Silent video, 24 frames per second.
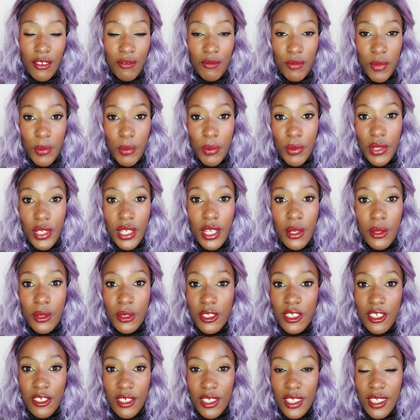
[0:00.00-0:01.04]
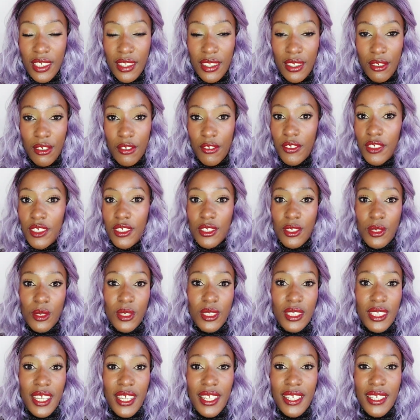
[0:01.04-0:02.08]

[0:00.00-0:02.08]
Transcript: give me breakouts or anything of the sort.